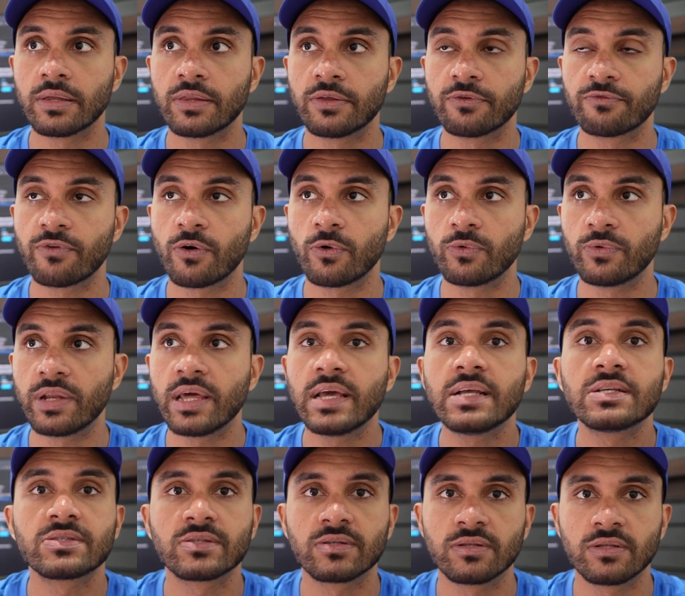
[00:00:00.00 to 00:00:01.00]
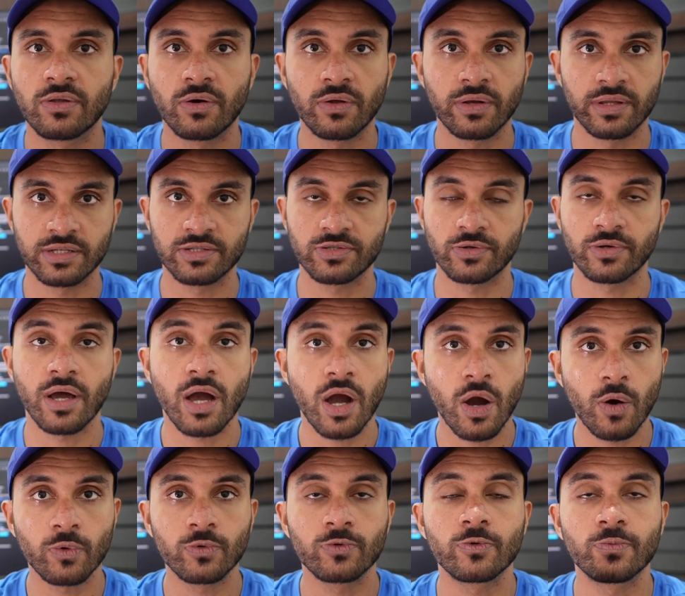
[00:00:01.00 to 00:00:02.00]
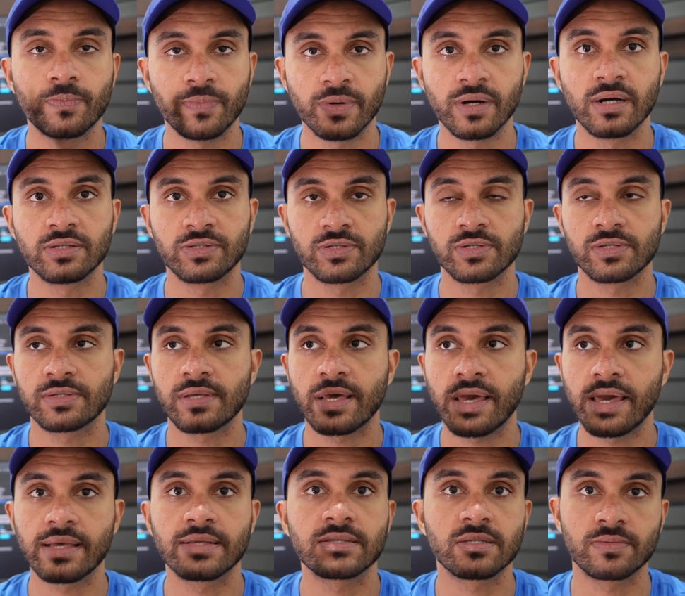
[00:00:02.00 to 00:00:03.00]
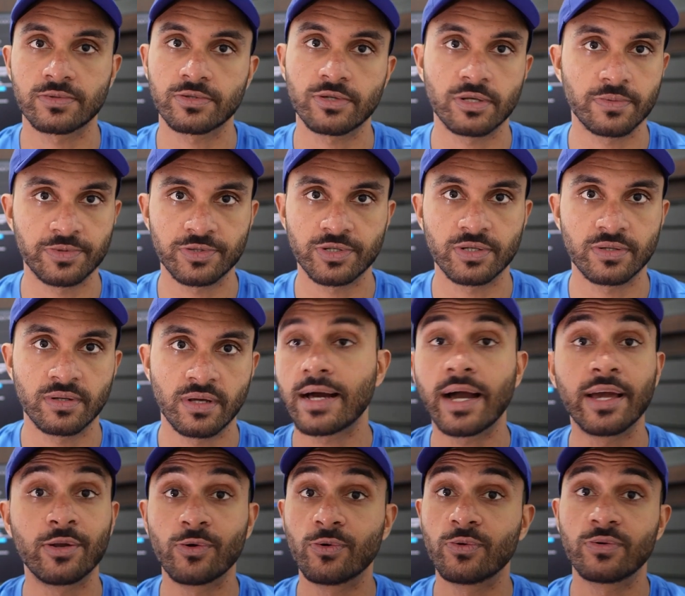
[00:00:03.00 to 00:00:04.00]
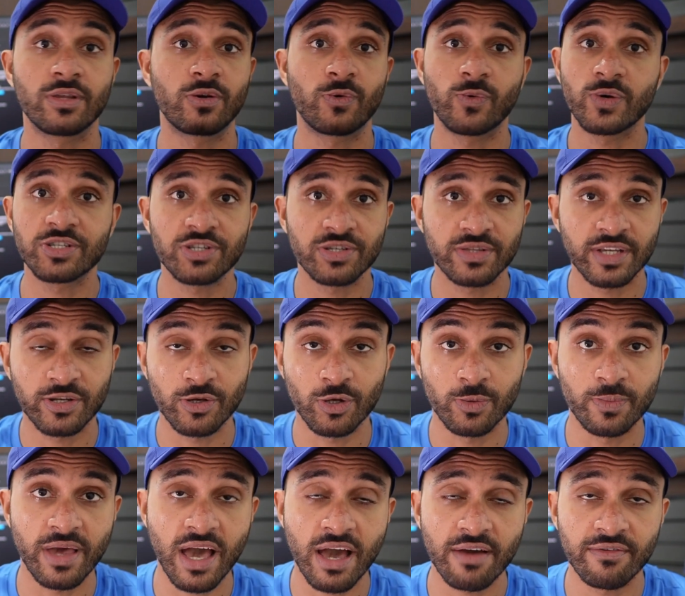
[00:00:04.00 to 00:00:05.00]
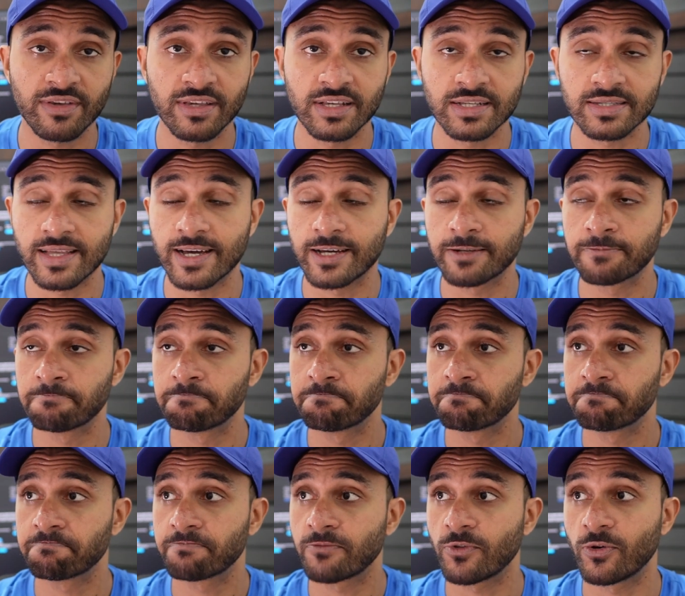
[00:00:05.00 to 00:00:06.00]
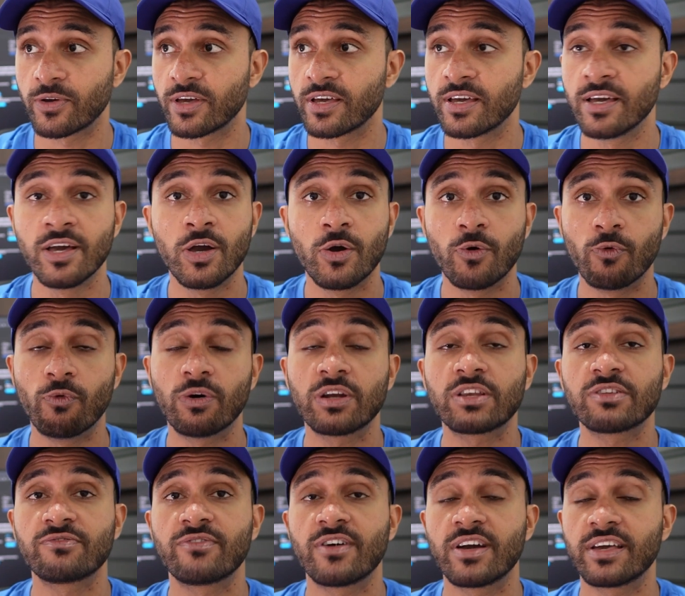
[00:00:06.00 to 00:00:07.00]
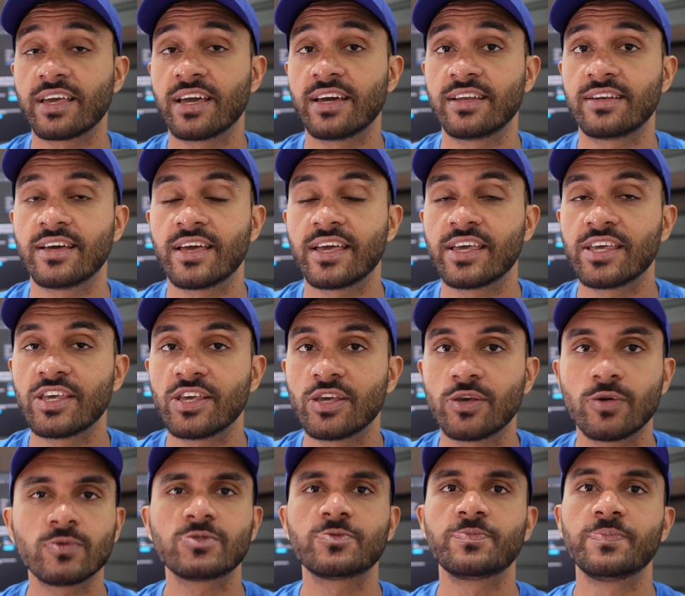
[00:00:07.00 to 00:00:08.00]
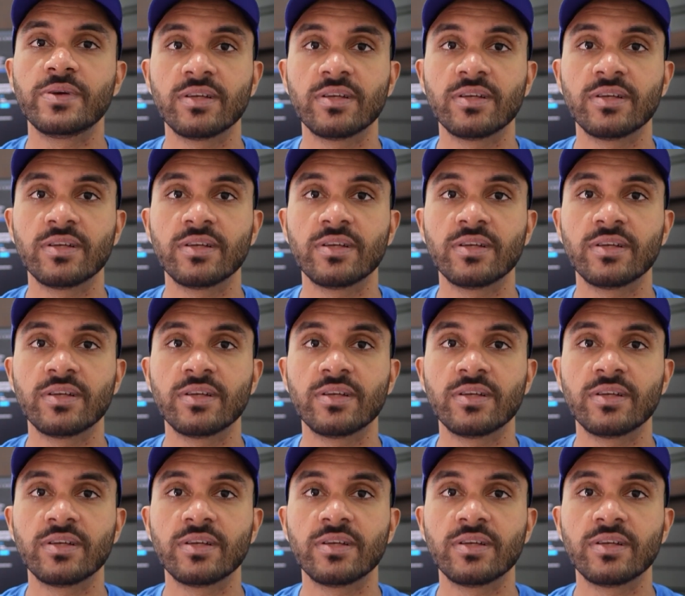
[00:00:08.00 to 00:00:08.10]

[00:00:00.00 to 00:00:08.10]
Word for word: uh, the foundational knowledge on how to purchase a subscription. I know the question that you'll be having is that okay, what if I get a huge